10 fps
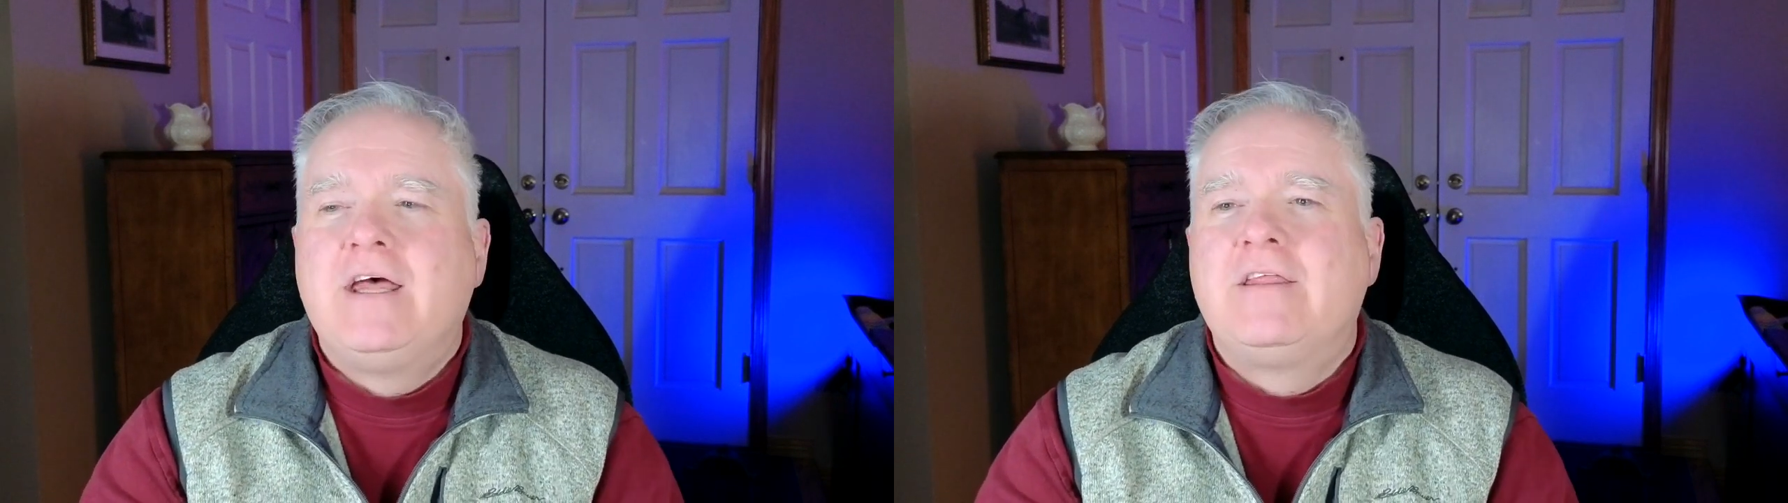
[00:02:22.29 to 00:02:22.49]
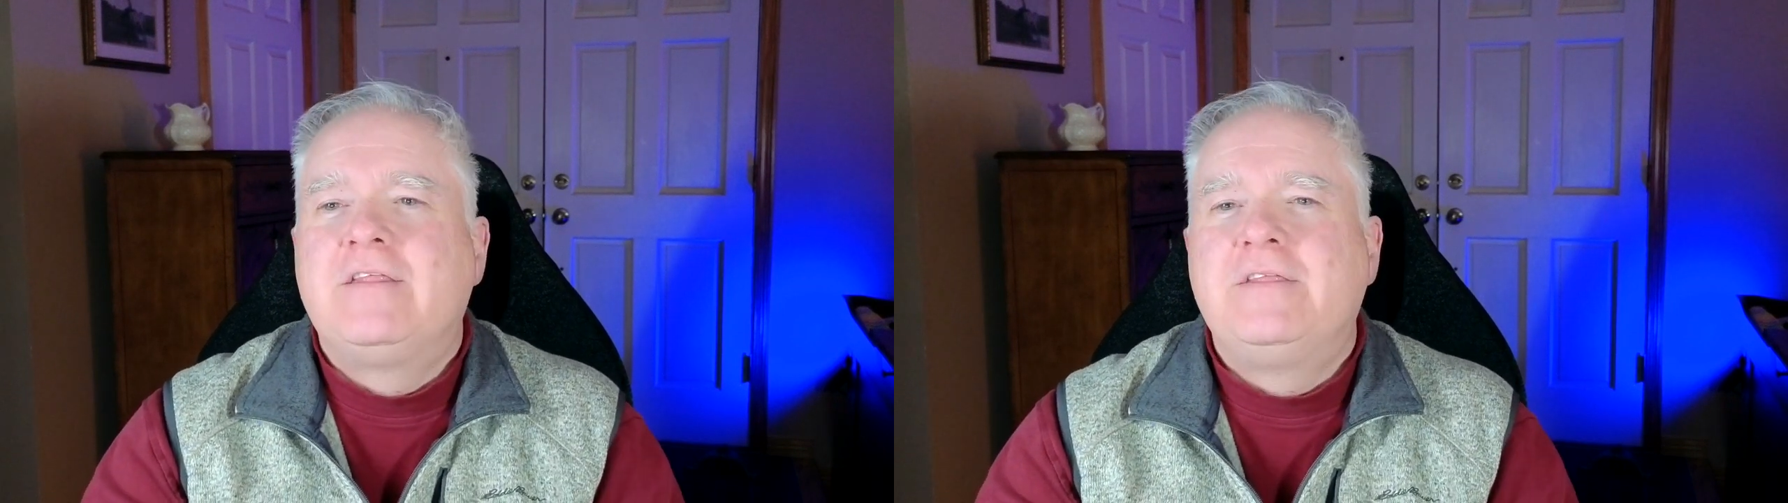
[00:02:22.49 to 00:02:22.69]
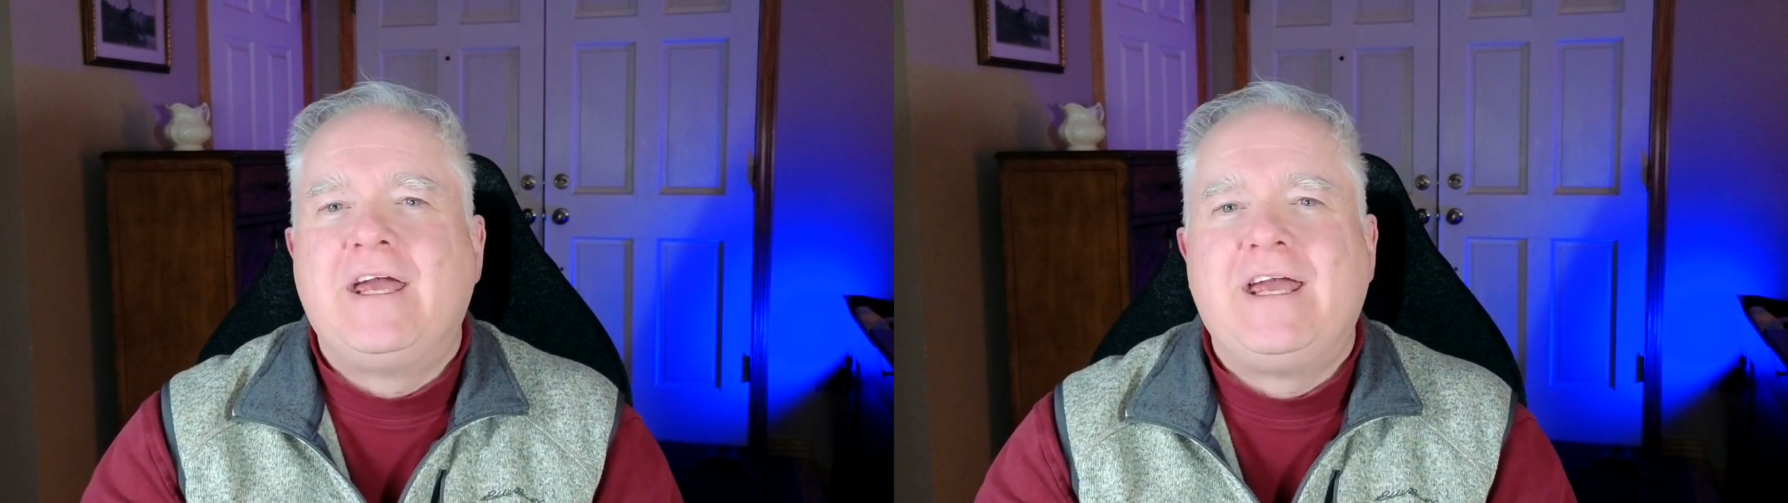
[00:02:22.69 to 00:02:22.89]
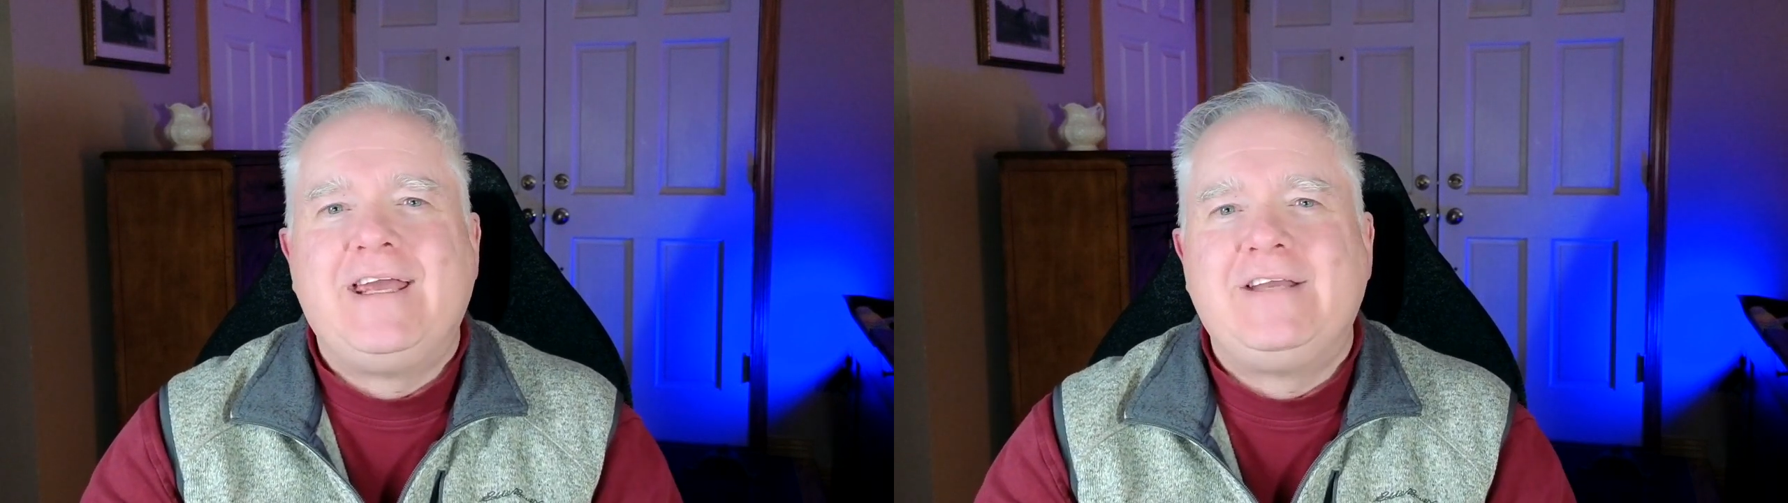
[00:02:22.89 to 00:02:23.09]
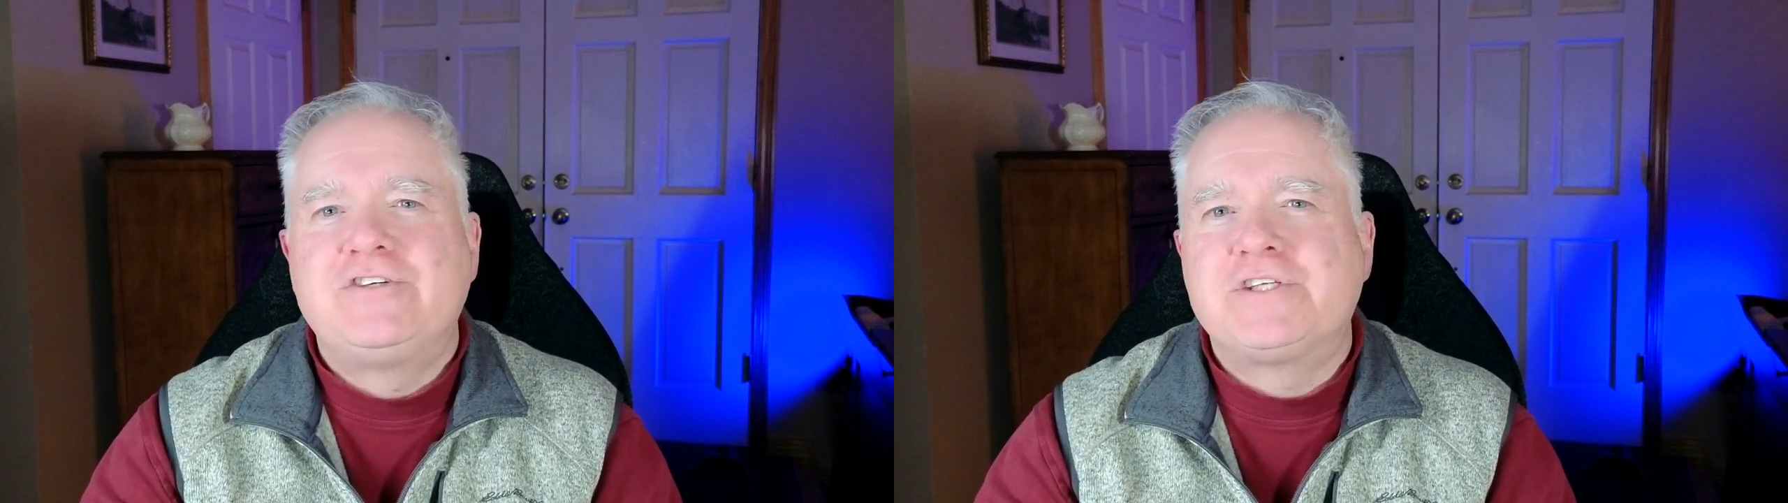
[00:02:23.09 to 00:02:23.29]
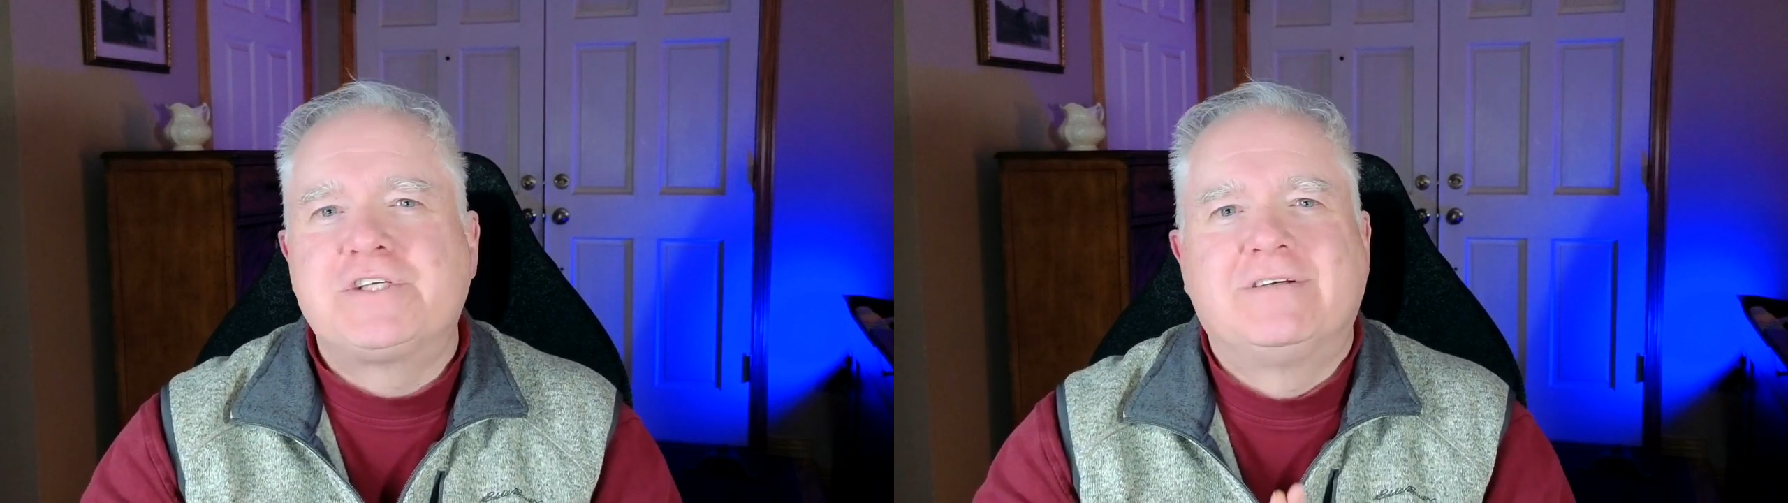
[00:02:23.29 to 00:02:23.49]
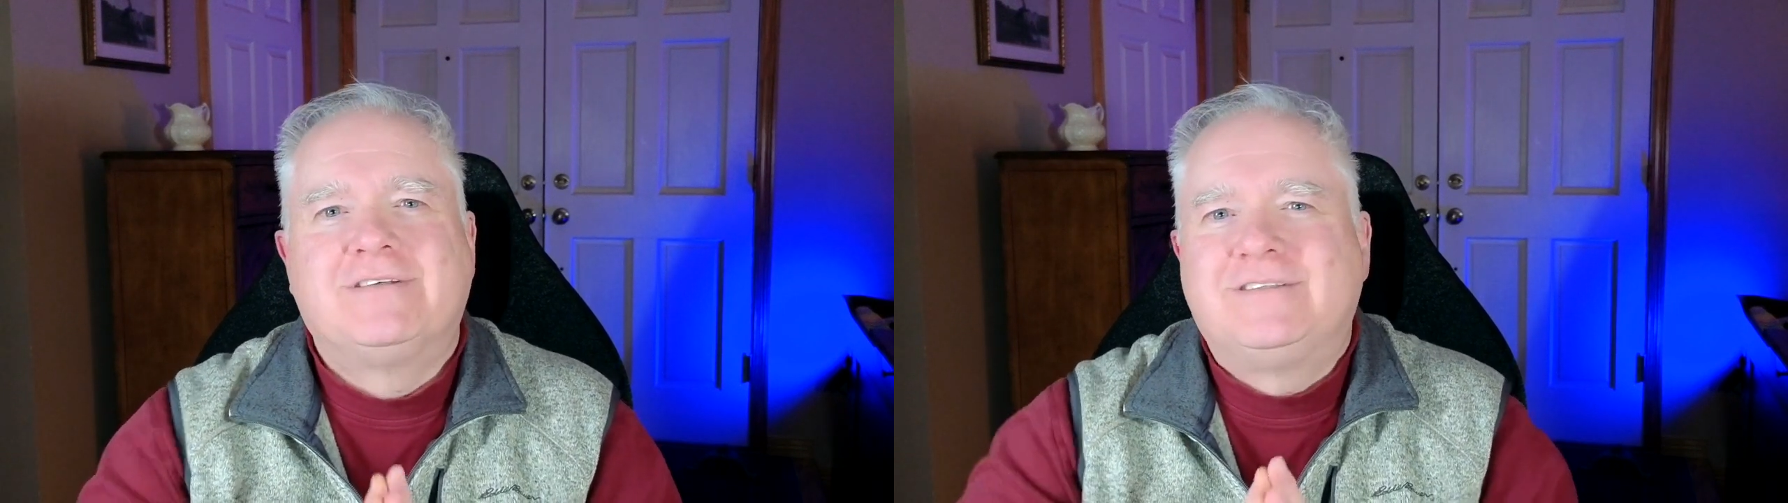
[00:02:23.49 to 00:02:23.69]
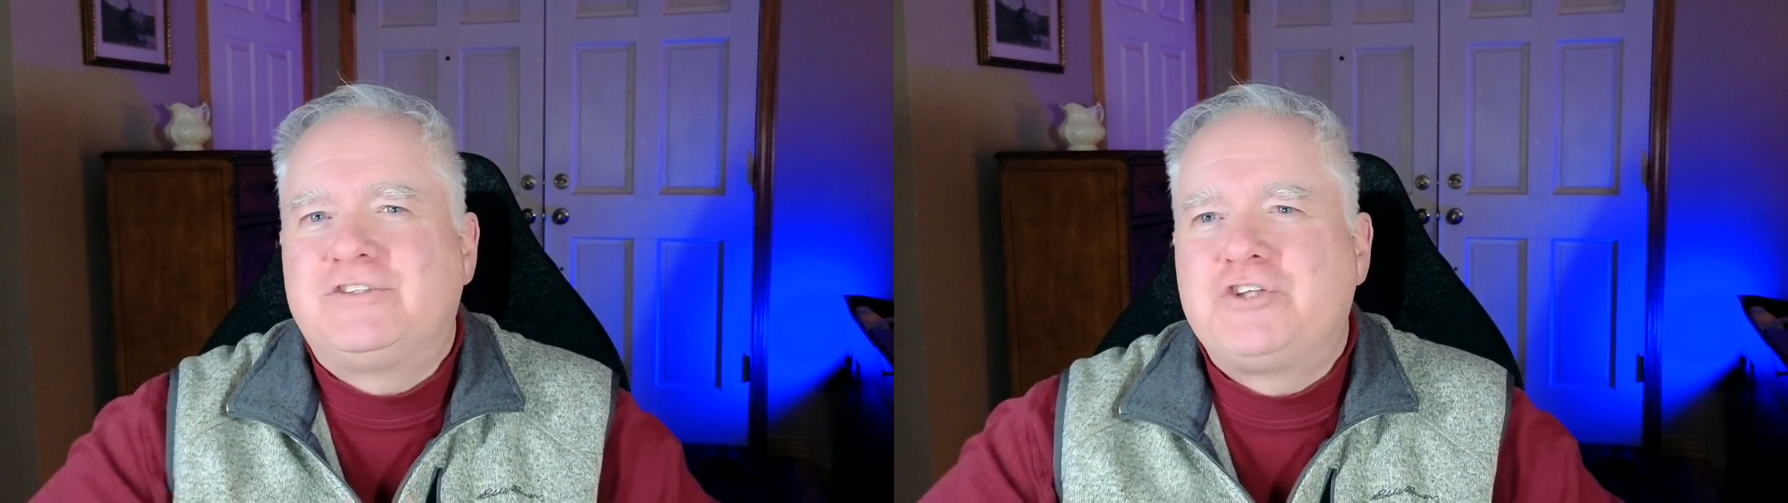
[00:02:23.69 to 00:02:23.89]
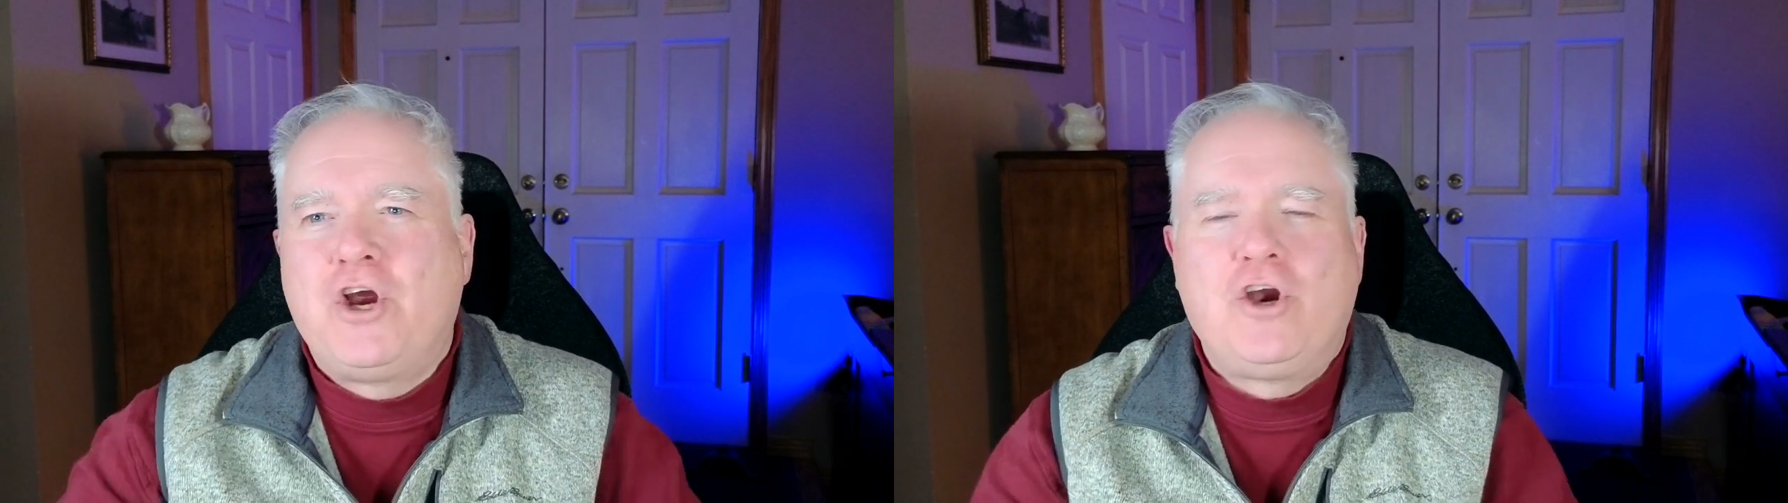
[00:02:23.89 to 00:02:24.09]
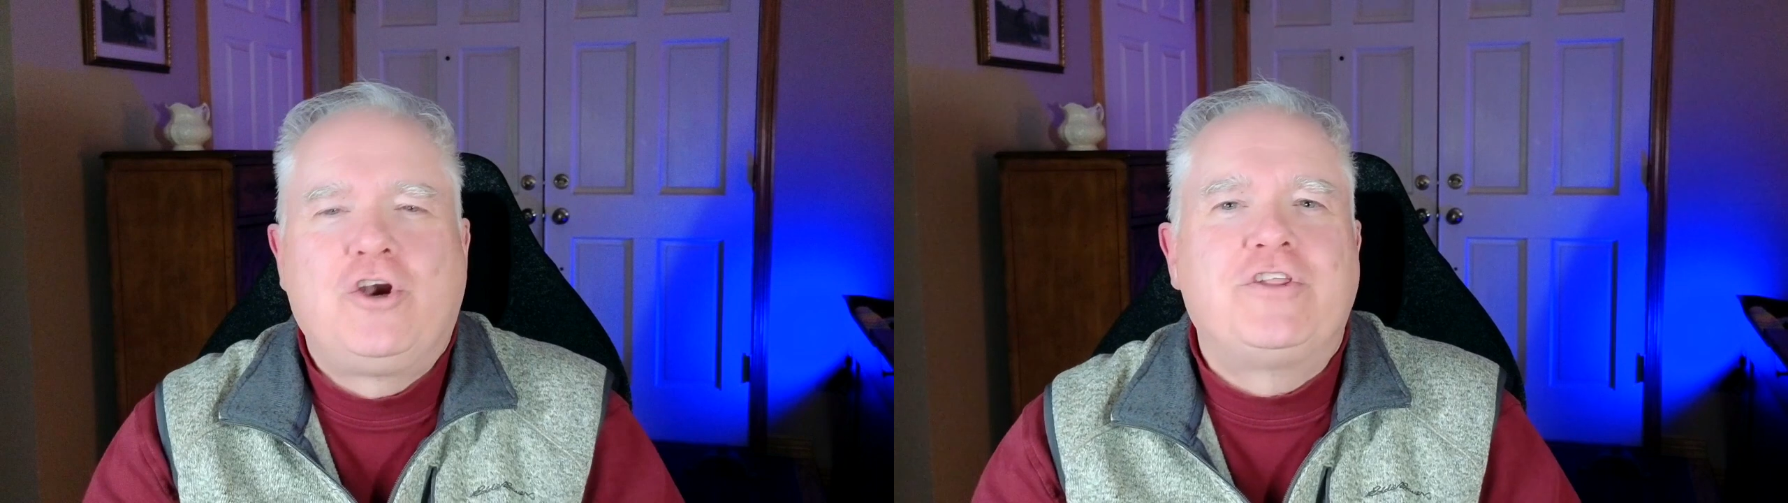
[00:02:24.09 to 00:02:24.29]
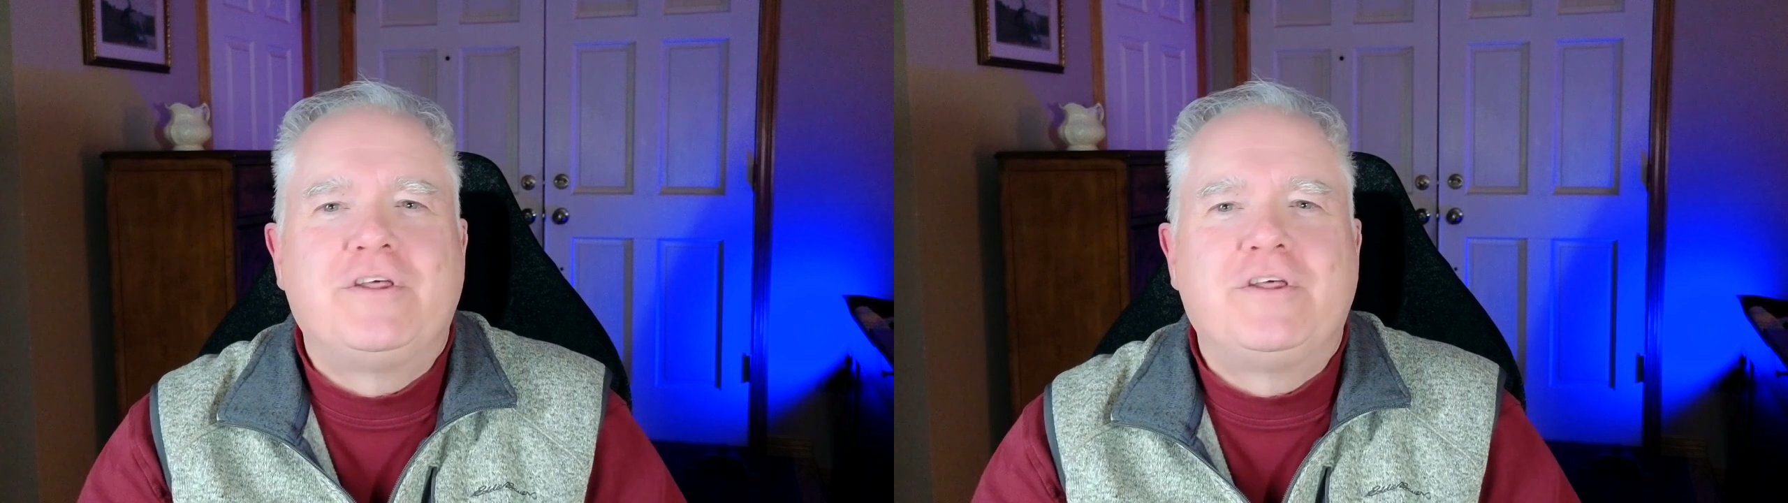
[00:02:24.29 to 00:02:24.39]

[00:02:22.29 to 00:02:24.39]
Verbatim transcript: they just turned